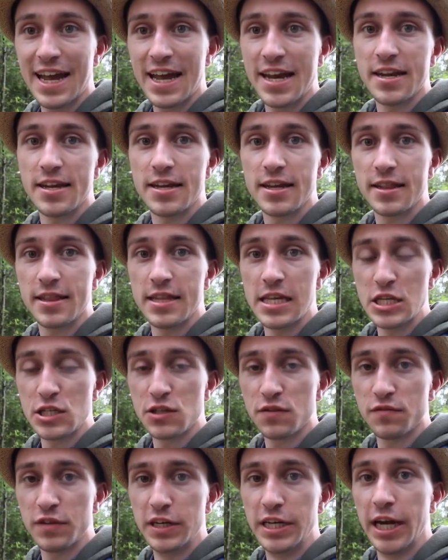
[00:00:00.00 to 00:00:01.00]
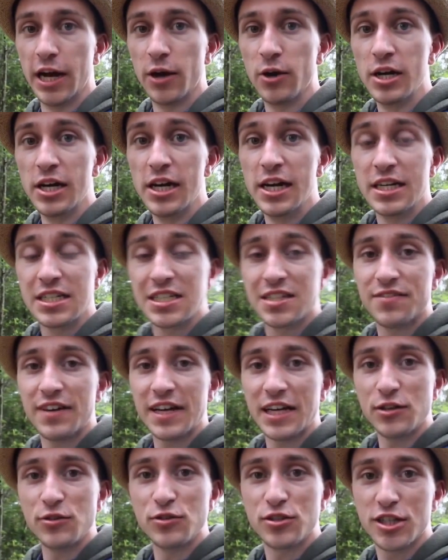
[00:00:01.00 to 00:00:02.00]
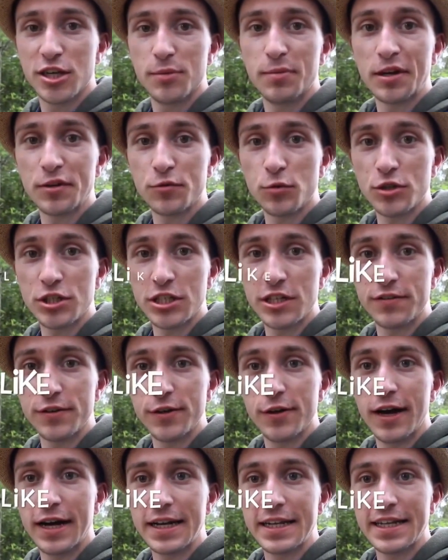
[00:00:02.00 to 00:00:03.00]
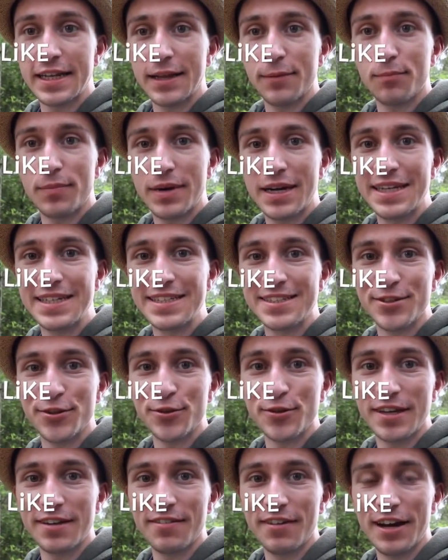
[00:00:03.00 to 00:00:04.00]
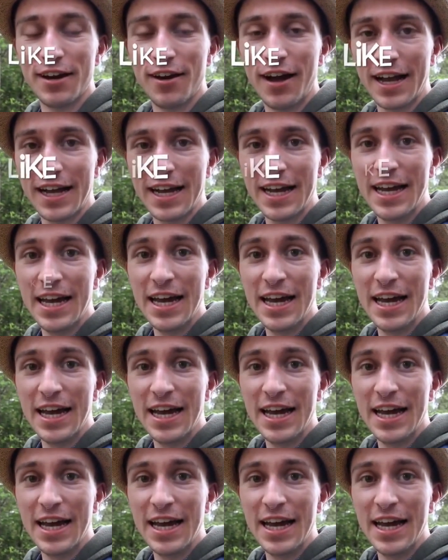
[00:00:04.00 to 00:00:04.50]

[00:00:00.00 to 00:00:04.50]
end this video. So thank you so much for watching. If you liked it, then please do give it a like.